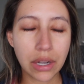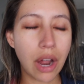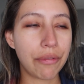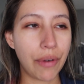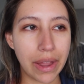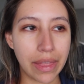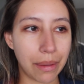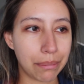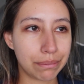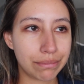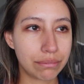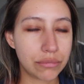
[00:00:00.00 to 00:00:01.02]
Not fry them,
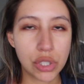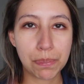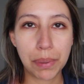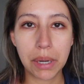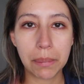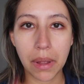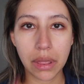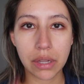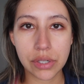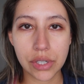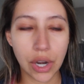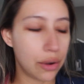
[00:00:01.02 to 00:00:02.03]
just put them on the
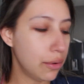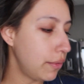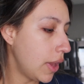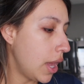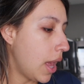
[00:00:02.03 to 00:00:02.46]
stove.